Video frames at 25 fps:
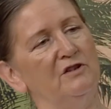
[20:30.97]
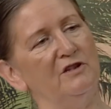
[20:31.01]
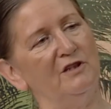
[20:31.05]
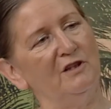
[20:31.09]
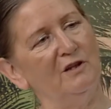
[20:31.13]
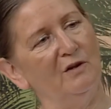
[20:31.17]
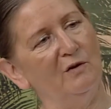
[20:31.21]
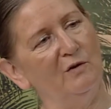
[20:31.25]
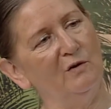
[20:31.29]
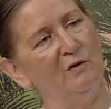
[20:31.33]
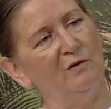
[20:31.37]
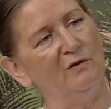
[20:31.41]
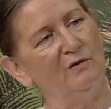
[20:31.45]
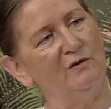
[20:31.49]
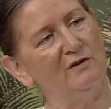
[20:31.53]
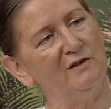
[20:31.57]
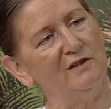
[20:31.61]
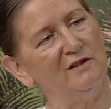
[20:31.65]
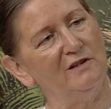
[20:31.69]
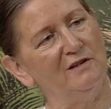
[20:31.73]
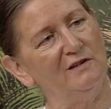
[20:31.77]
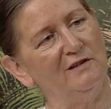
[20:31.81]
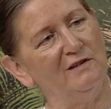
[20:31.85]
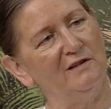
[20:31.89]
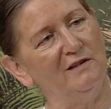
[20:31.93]
to
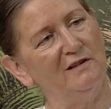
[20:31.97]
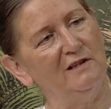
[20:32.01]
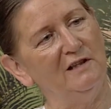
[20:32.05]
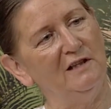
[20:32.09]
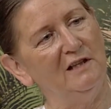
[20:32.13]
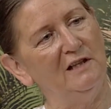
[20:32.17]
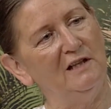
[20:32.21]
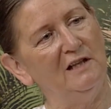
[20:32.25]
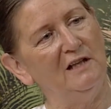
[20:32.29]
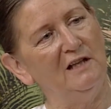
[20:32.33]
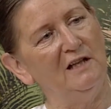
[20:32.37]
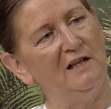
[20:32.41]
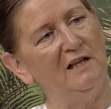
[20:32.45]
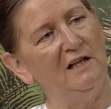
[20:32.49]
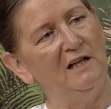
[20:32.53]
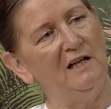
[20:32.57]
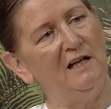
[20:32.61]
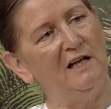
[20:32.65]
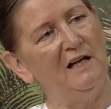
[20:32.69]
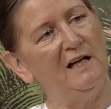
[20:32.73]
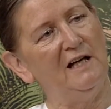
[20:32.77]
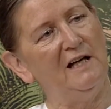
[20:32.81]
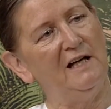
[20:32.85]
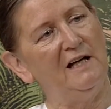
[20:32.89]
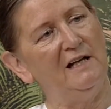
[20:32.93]
God.
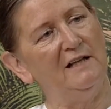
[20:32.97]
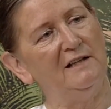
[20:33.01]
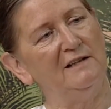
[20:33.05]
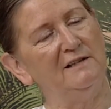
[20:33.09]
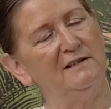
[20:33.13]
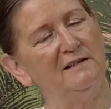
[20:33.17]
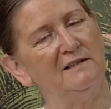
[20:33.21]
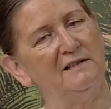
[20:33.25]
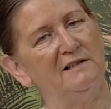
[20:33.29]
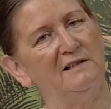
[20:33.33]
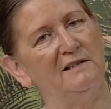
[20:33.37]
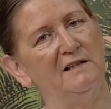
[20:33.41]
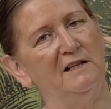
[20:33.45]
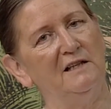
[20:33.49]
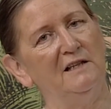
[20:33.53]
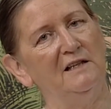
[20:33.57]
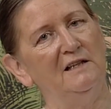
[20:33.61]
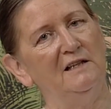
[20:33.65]
And